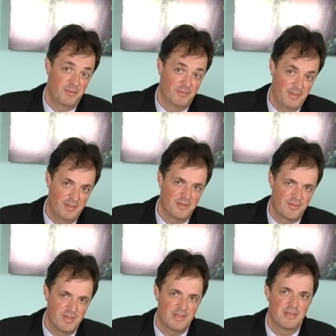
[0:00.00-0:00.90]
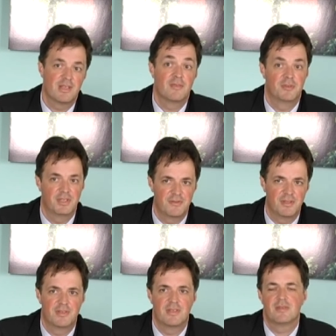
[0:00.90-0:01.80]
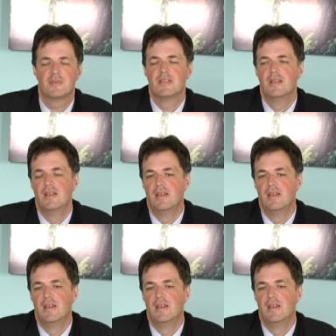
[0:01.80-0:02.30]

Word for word: for various reasons and for different reasons.